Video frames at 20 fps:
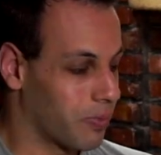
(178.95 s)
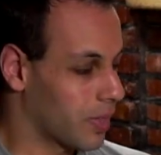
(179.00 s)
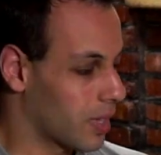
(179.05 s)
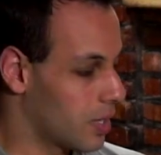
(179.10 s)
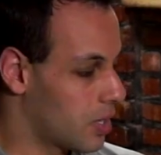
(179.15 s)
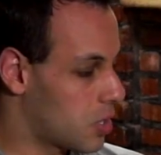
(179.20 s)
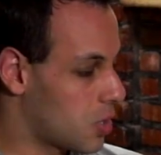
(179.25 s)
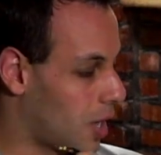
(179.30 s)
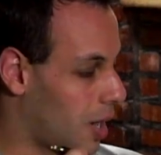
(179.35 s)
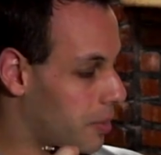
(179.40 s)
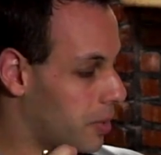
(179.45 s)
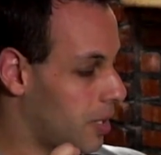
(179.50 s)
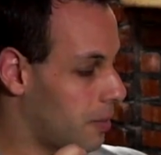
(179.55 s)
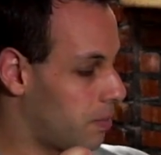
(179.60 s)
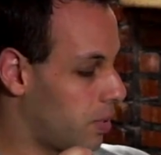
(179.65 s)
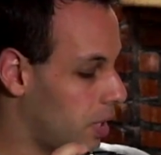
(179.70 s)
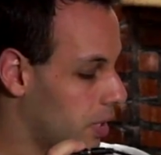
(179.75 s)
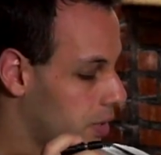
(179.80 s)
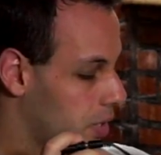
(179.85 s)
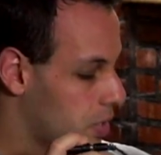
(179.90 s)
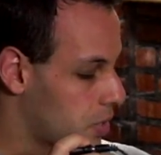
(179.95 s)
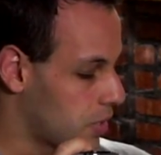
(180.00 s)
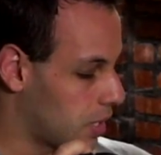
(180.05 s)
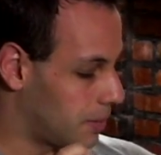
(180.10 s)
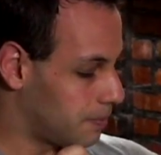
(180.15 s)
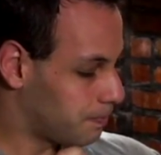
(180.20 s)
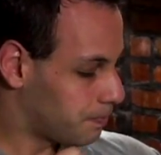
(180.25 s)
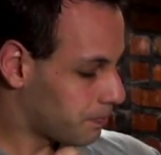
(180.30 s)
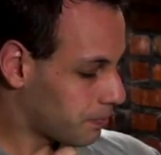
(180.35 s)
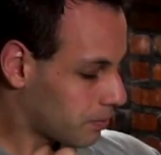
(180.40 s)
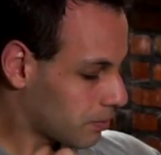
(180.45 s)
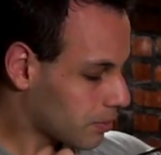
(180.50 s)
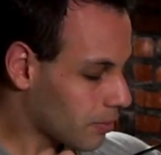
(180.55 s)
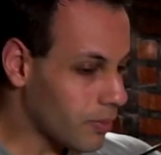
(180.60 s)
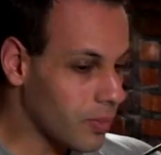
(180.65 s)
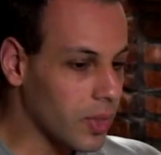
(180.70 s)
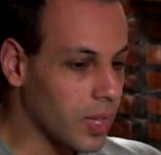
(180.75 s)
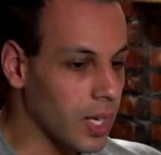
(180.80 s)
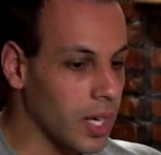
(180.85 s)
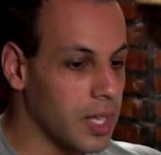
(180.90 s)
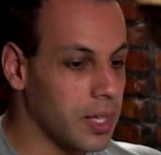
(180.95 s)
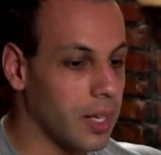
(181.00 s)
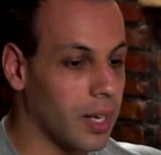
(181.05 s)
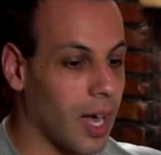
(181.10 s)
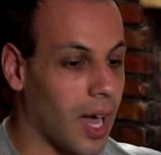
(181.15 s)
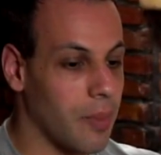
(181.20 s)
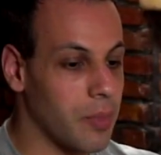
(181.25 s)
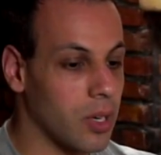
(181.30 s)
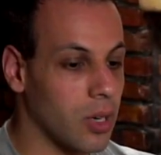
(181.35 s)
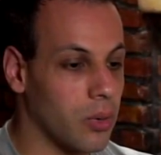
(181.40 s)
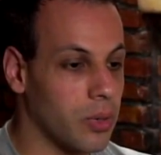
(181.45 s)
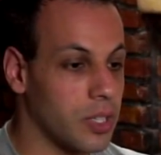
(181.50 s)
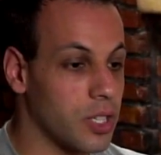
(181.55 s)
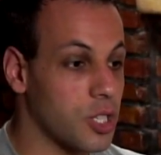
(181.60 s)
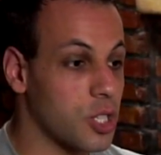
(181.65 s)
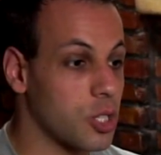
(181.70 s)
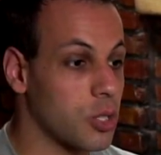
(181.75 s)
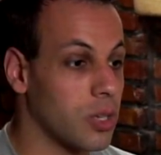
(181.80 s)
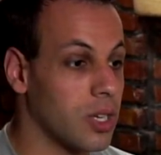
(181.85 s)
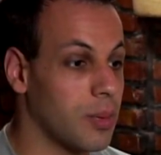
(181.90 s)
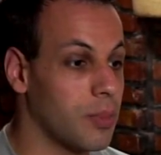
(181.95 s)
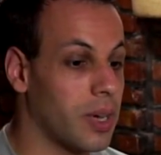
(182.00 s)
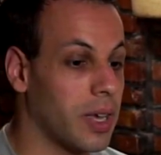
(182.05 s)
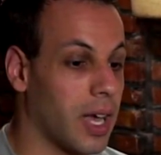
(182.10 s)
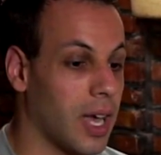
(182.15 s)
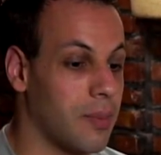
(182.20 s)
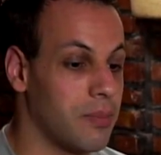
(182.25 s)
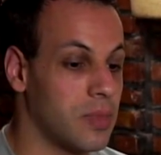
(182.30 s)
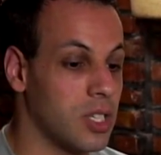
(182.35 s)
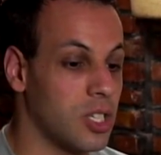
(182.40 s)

So I'm going to plug this in, and then I'm going to stream my empty